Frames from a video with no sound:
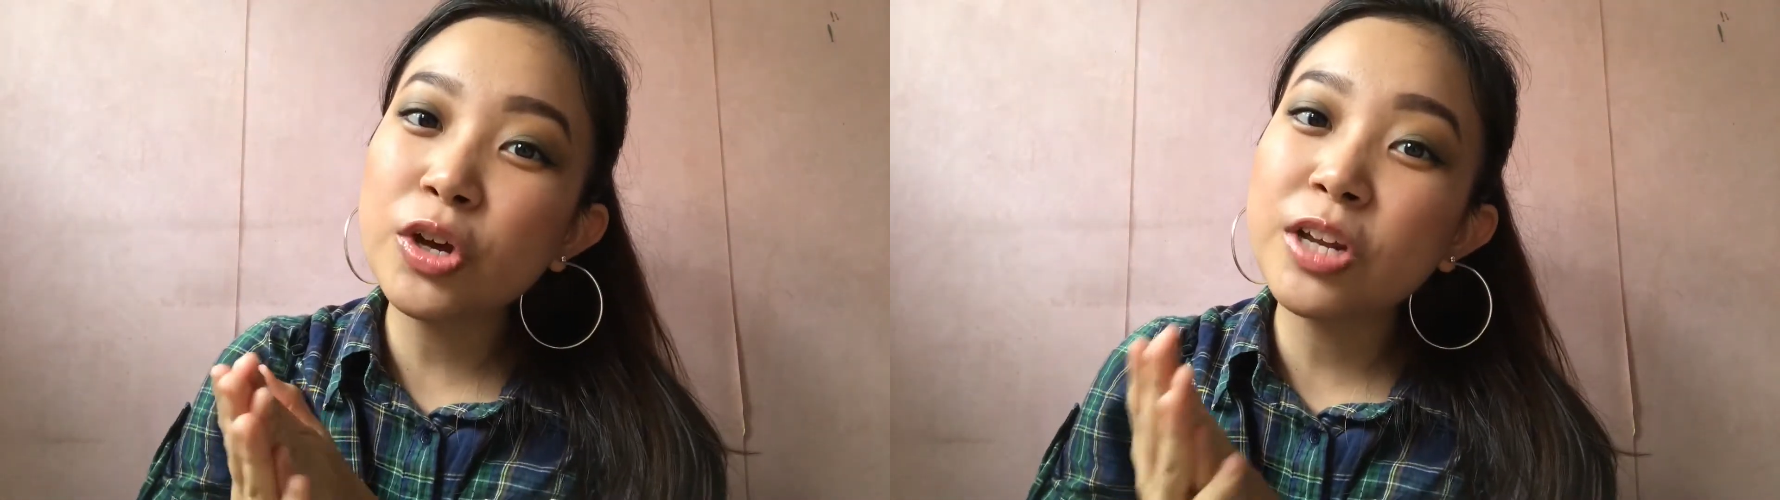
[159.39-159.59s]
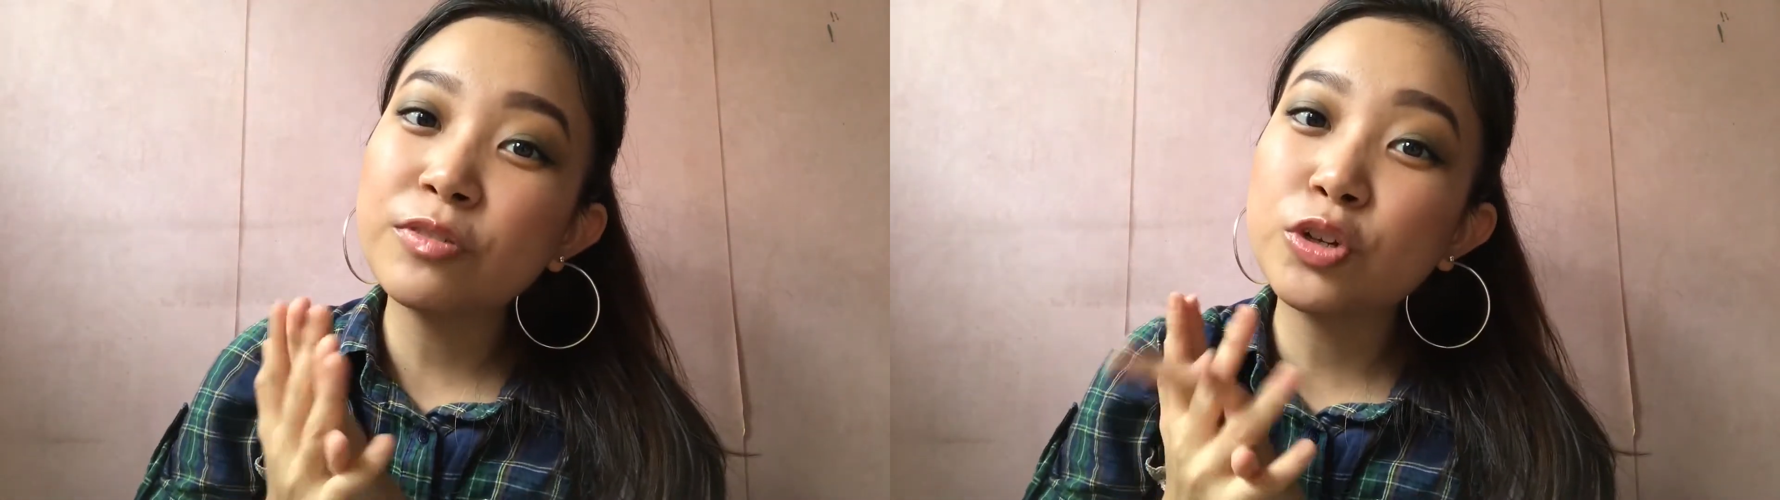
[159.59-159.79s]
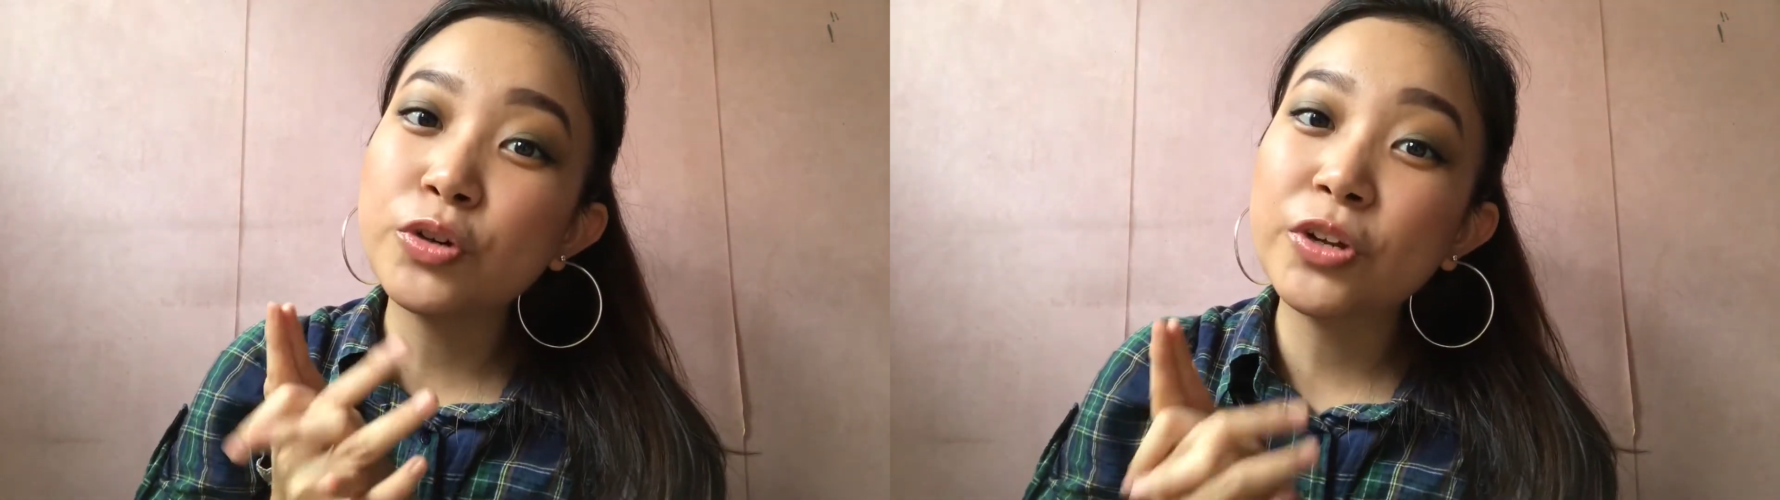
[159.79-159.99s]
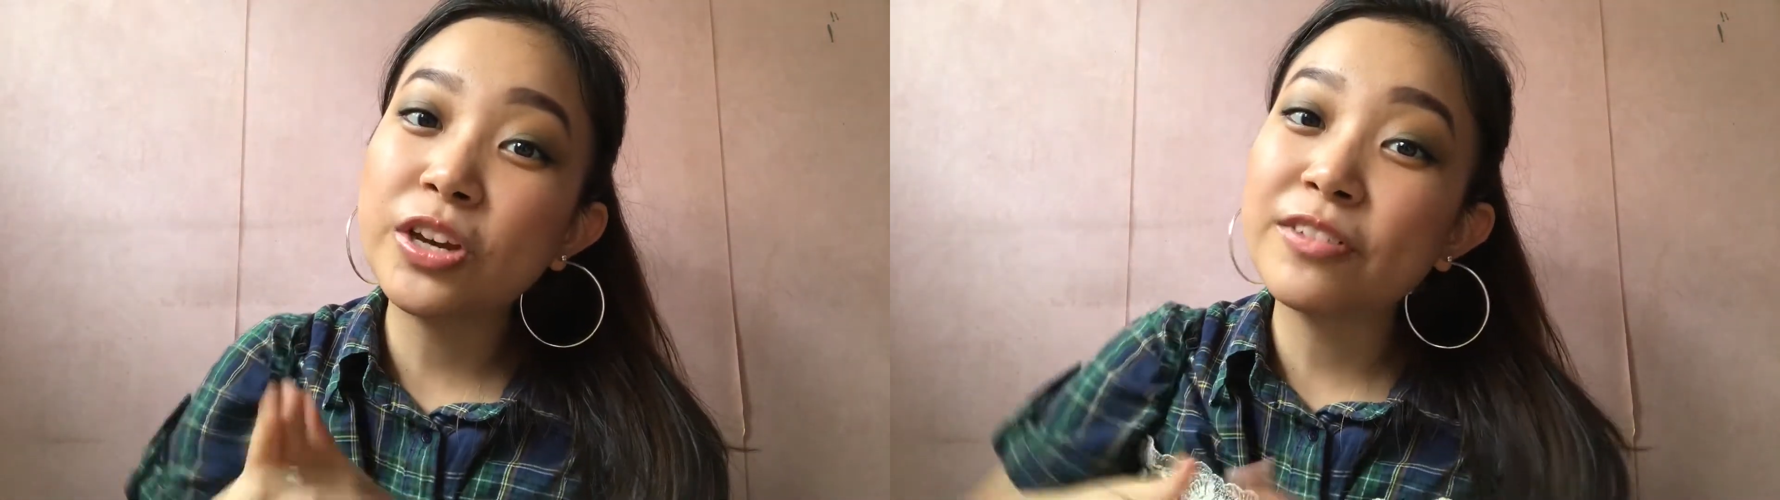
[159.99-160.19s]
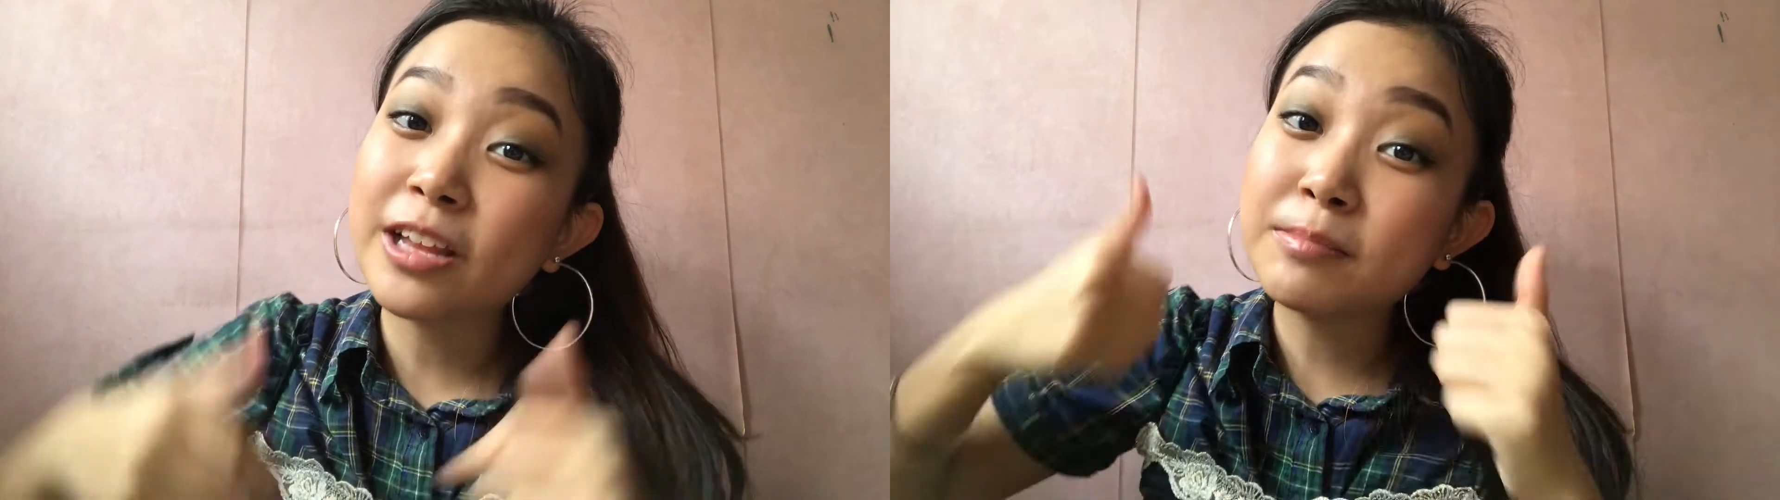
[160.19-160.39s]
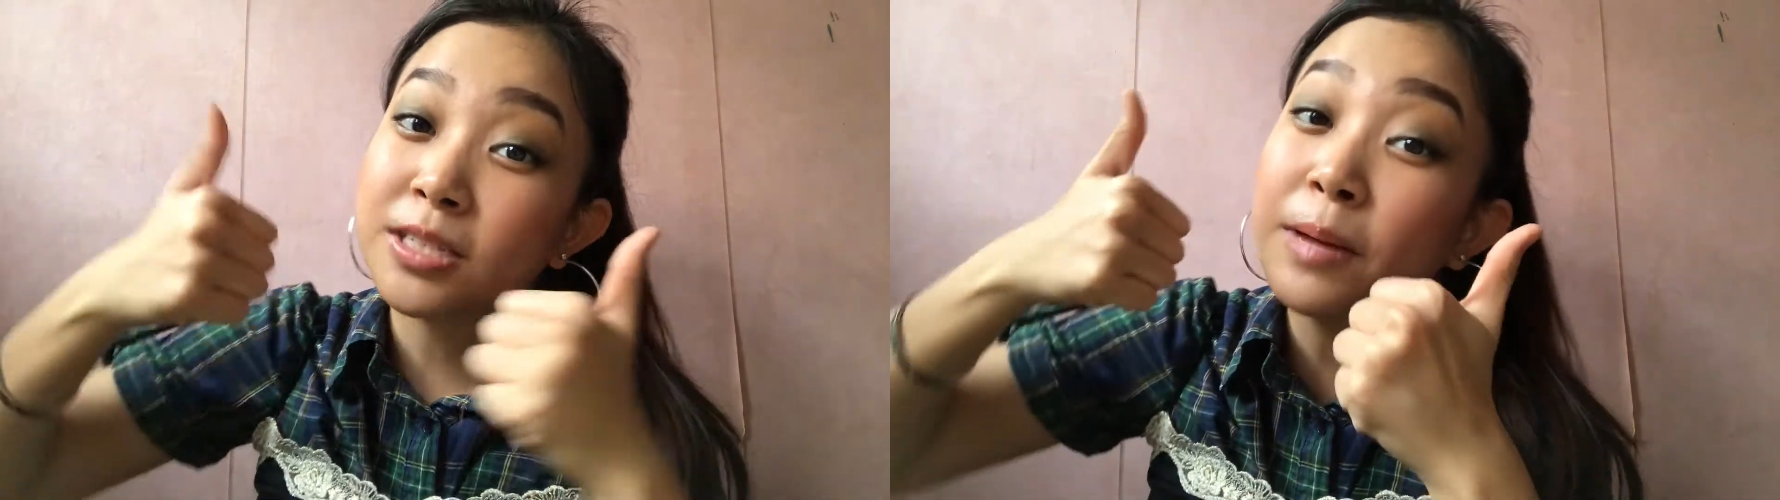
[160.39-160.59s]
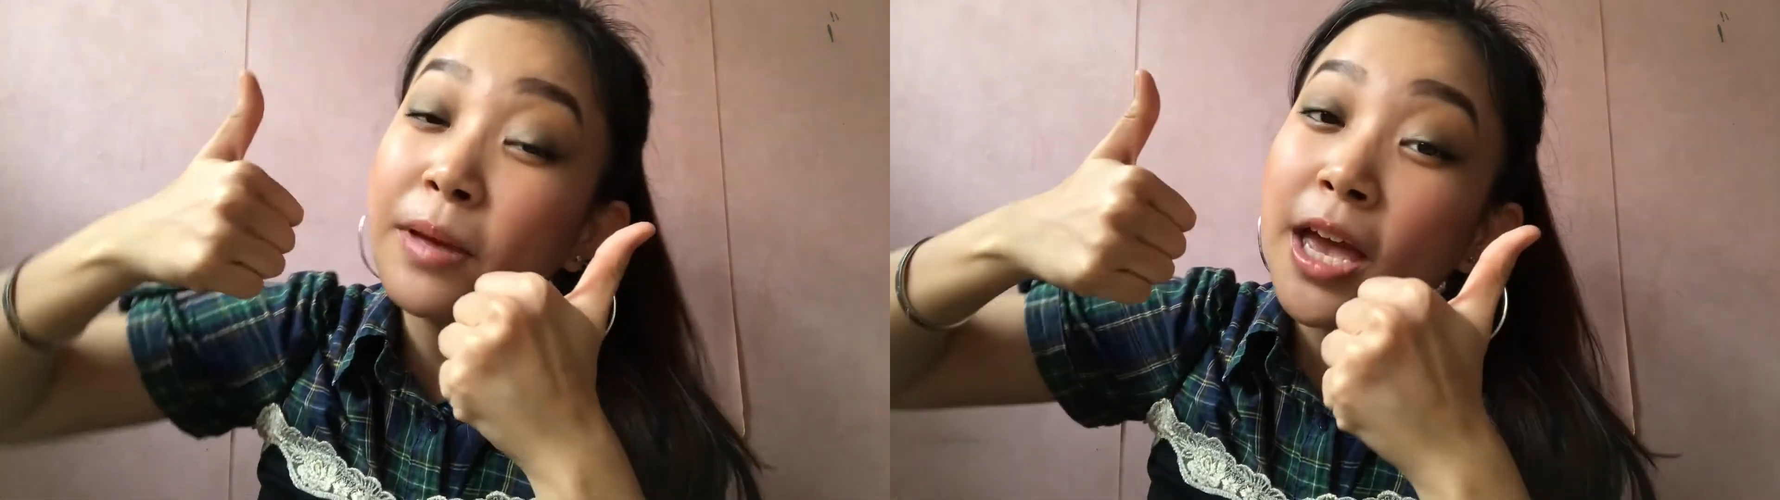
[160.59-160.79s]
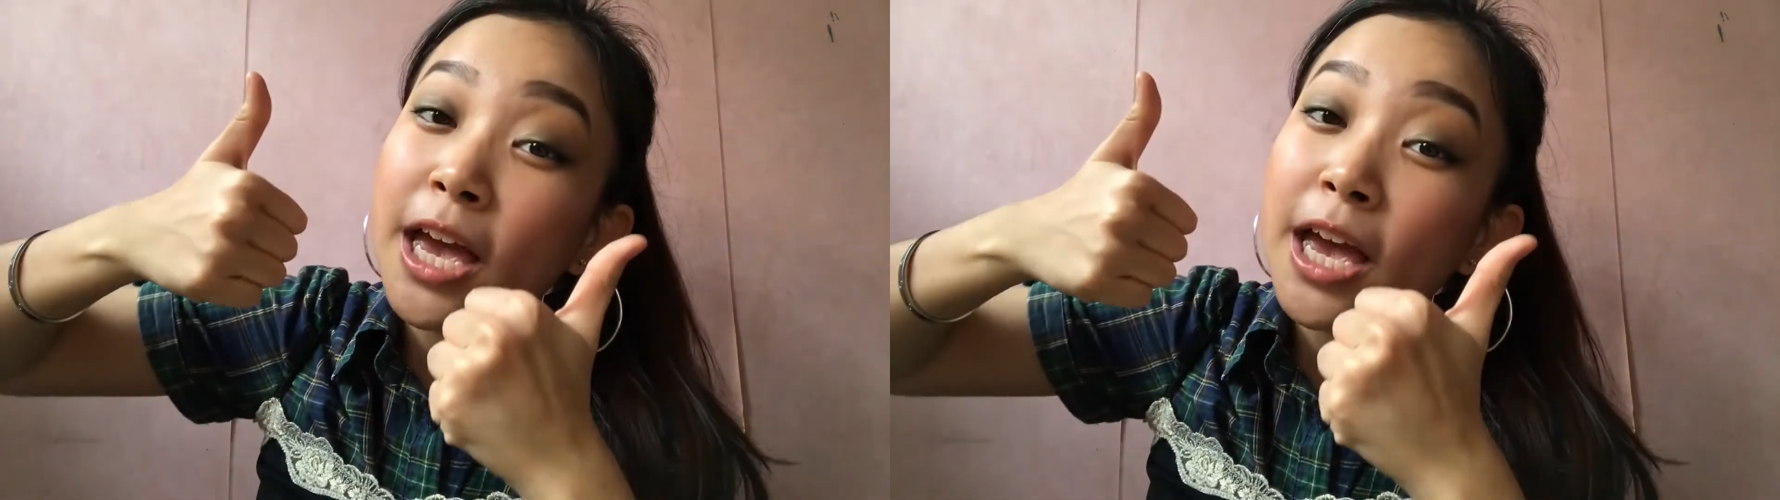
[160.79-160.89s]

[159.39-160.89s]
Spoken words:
and if you do give it a thumbs up.